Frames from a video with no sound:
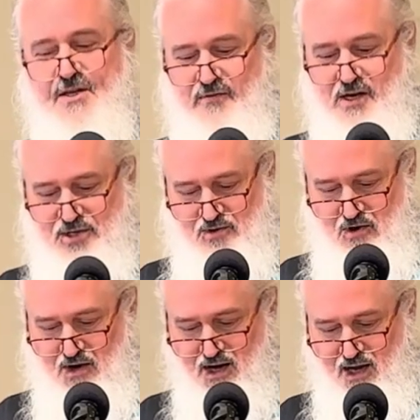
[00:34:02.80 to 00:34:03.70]
these very
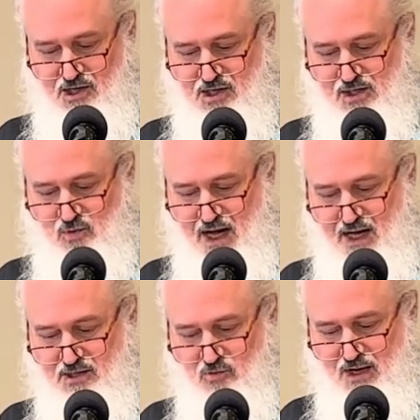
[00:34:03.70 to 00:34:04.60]
strong connections. We
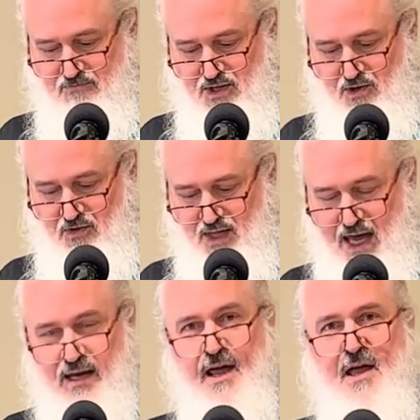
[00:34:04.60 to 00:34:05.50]
need to rebuild
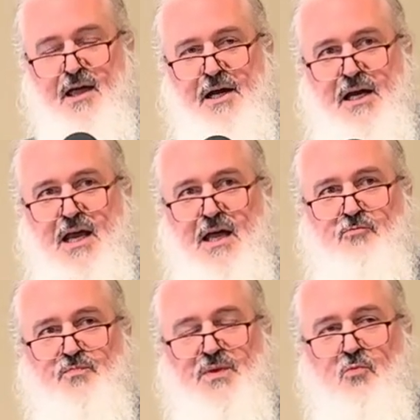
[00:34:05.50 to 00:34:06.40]
that.
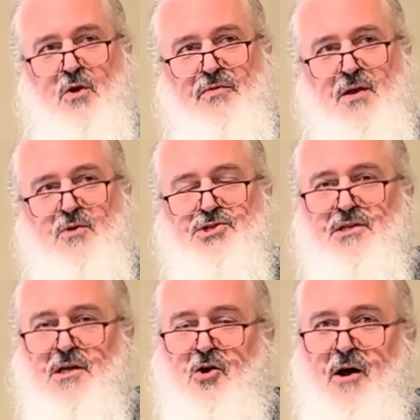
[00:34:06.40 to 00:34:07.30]
And one thing we
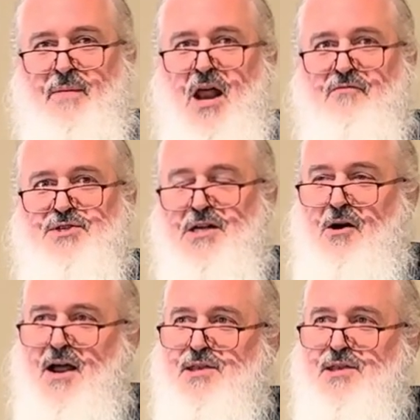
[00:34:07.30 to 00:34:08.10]
should know I mean, obviously, our